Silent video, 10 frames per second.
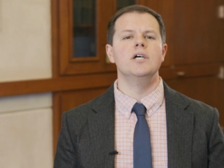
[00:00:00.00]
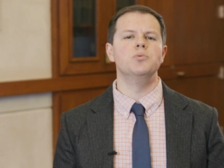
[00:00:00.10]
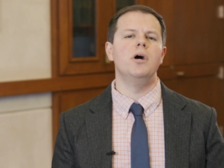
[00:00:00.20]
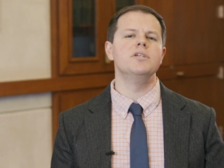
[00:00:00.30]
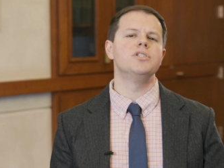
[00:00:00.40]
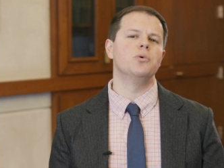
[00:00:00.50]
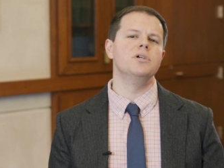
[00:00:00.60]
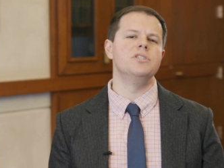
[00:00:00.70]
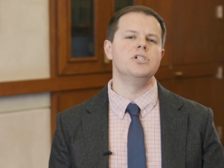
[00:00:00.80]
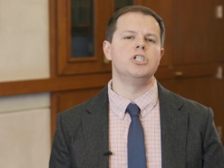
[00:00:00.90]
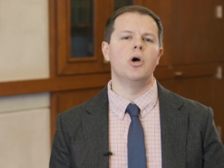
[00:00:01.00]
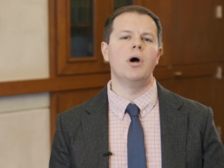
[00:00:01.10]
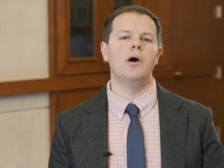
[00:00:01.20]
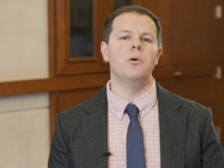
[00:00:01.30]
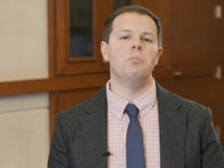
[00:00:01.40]
as well as stories that show
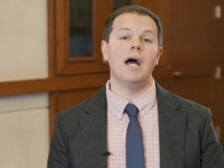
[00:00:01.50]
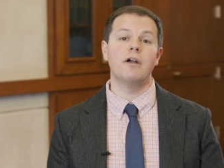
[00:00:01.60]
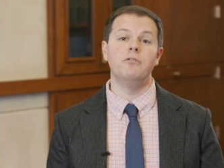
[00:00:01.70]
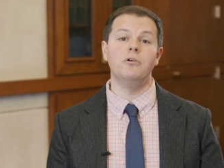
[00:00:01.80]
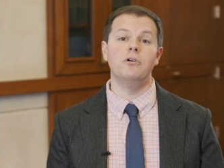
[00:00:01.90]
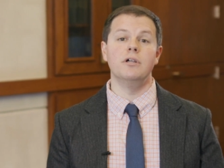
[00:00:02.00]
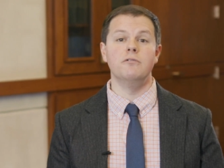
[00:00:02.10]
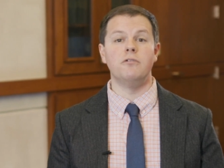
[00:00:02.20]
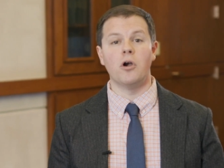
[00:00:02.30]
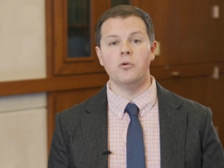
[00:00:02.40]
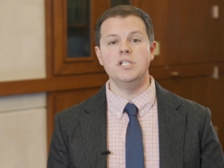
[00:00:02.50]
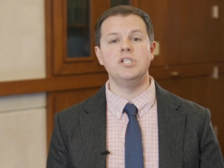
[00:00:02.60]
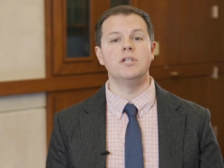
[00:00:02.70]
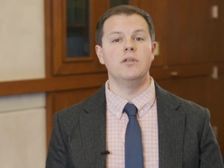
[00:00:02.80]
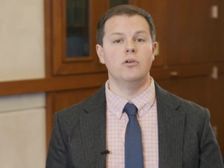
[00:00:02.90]
how impactful and
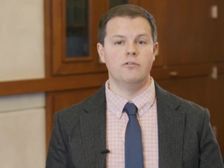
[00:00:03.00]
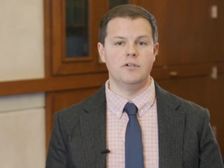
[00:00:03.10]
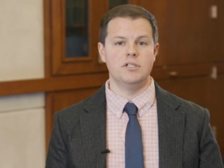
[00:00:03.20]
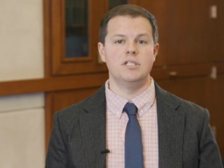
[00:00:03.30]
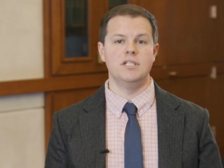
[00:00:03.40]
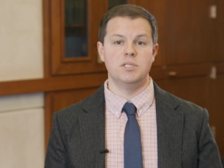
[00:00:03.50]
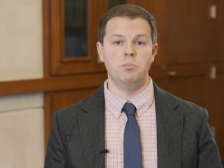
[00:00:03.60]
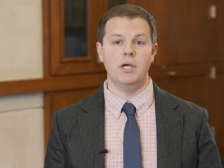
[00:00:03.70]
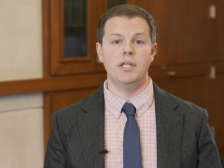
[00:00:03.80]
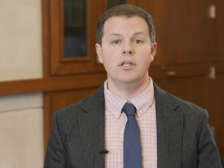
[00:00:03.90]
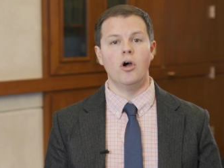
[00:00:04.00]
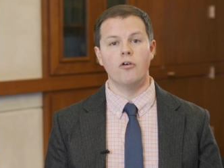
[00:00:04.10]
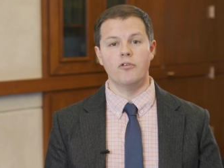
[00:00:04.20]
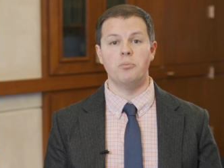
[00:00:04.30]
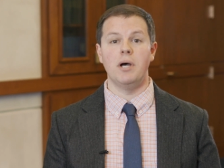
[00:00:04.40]
far-reaching the university has been
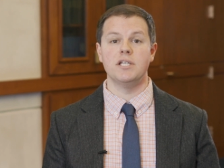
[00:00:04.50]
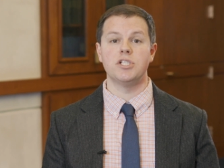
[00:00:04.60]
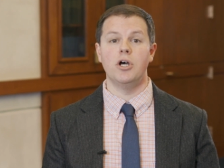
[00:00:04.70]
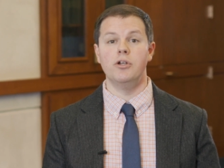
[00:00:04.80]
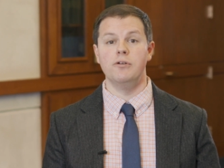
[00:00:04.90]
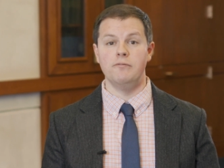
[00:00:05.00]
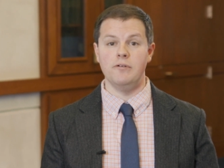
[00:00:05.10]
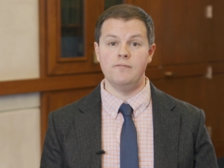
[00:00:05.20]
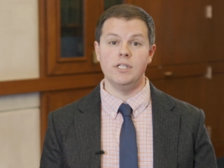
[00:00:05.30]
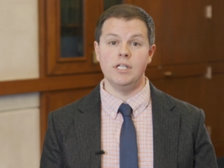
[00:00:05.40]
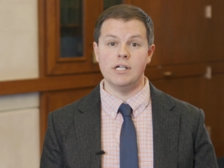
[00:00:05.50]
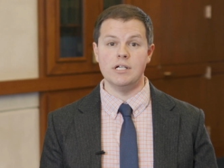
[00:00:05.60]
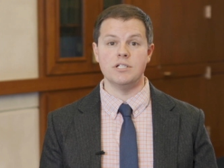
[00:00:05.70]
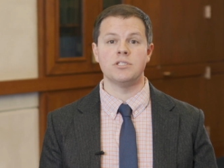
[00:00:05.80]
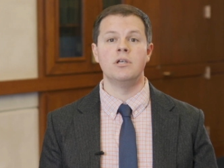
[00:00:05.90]
over the past 150
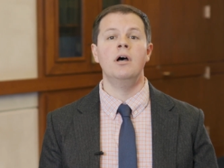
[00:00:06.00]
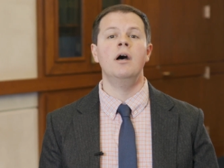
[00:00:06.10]
years,